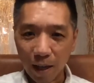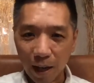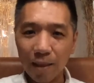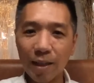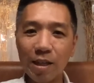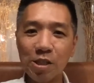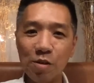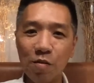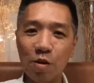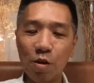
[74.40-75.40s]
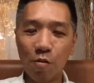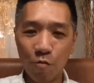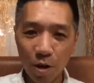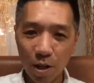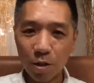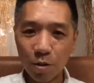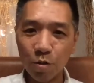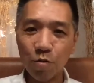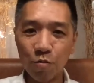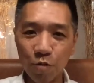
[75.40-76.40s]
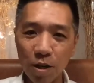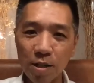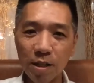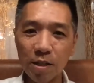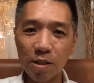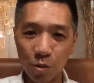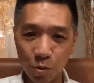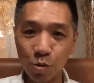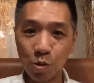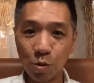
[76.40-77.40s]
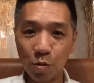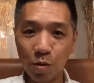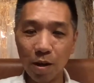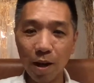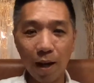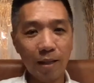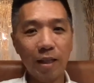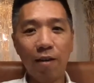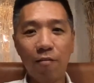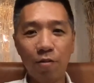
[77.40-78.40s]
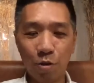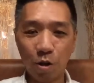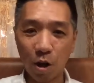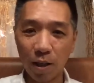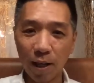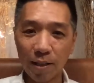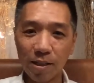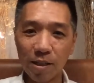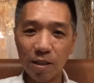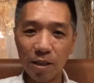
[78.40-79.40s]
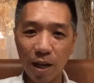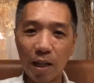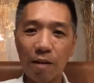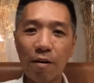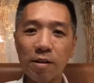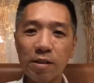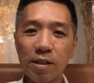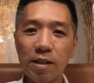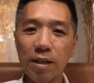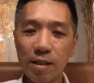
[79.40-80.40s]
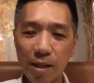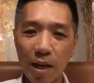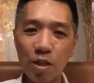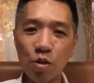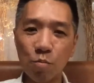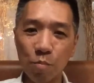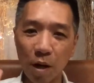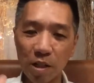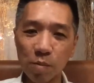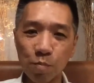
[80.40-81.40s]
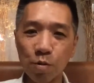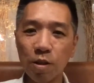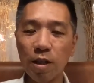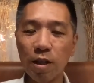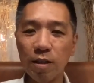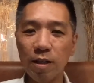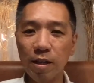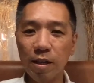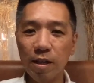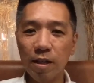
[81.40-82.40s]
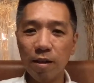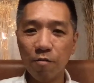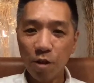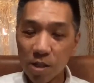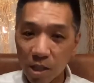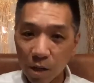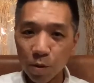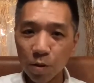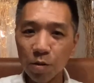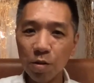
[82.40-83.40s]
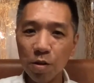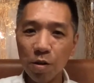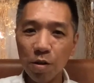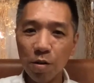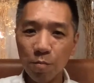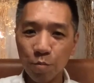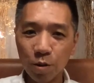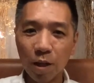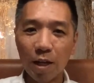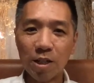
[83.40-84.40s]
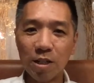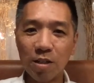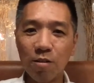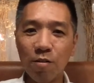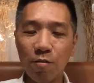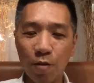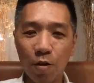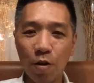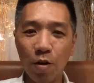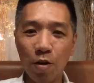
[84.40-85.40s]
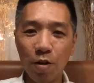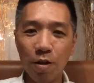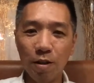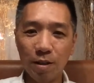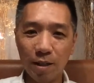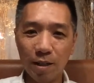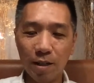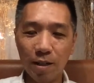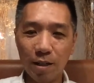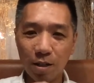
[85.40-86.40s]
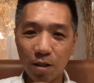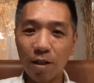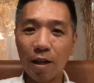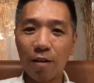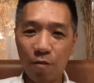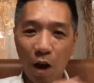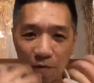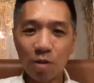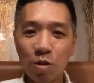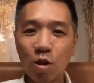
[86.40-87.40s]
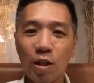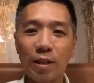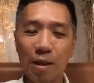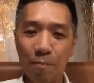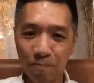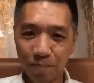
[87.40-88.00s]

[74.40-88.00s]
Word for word: unless you've got a really good reason to do so. And if you collect the NRIC, then you must put in reasonable protection for the collect after you collect them.